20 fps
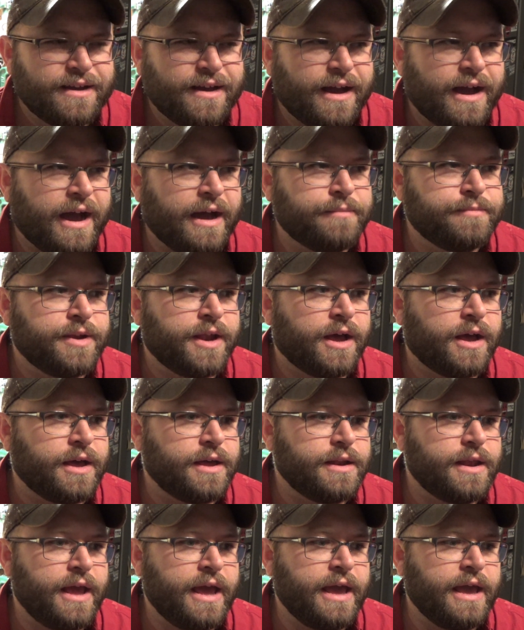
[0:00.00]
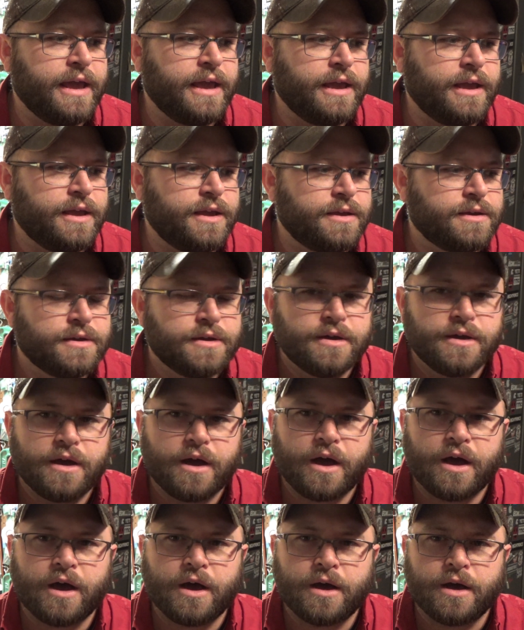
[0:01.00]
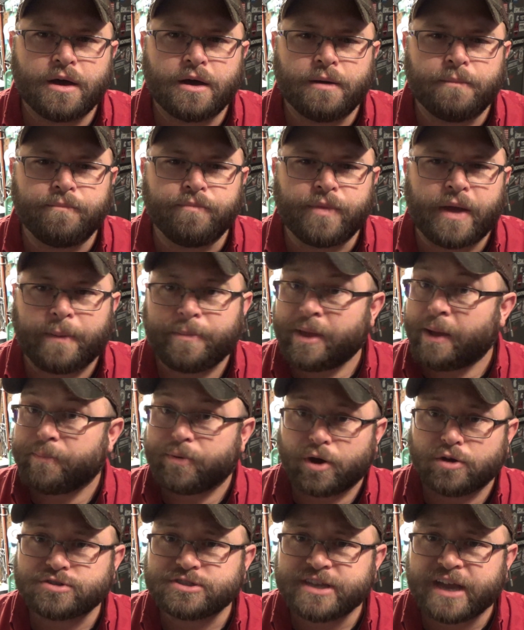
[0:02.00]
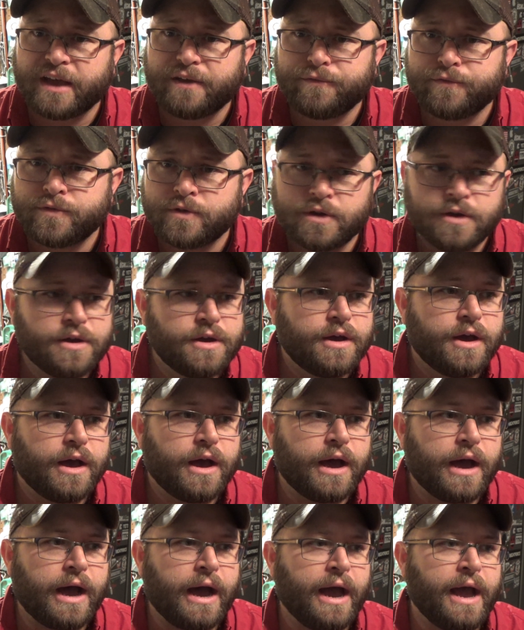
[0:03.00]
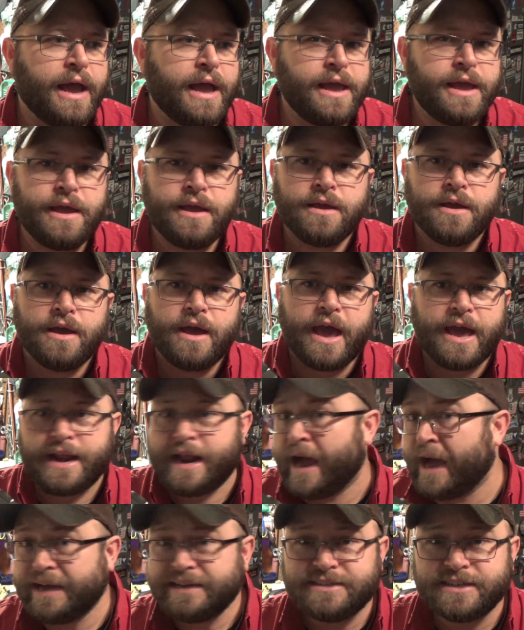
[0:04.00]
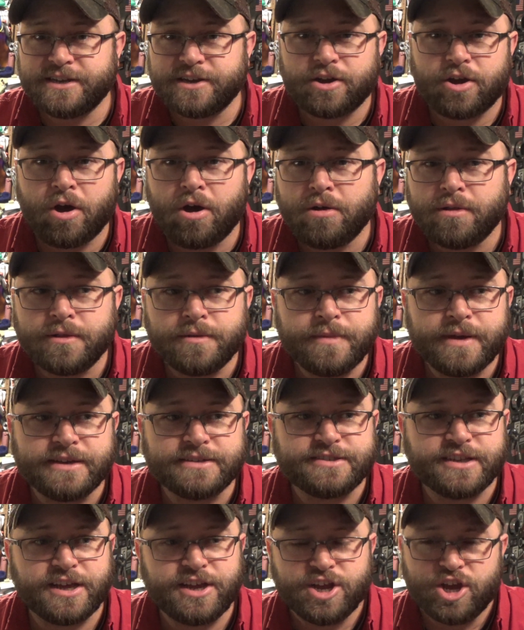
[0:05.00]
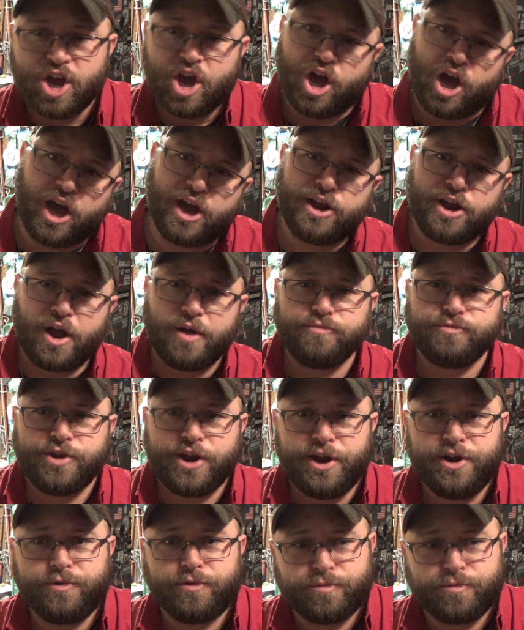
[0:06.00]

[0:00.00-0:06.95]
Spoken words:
I'm not pro staff. I didn't call them and say, hey, I'm Daniel